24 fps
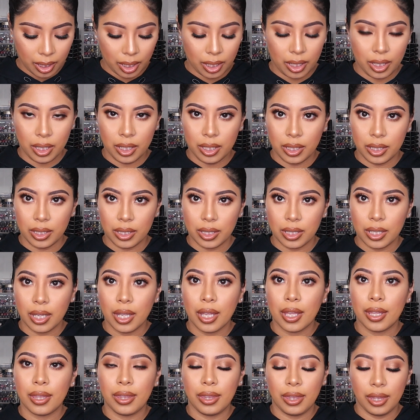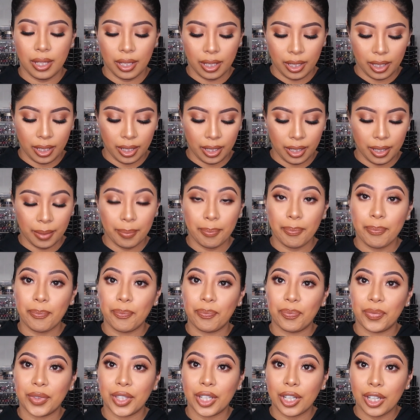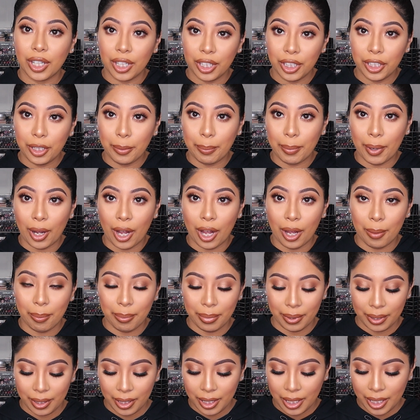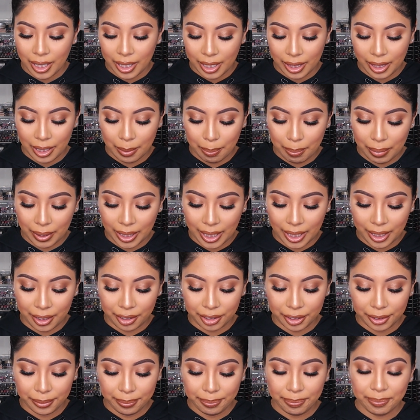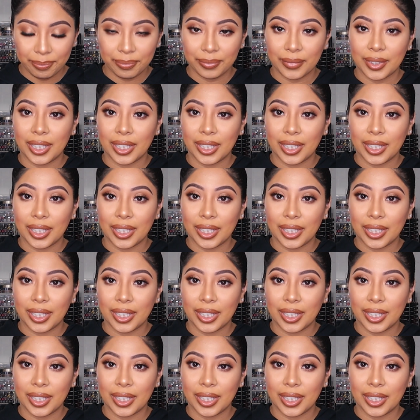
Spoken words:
is the ColourPop lip liner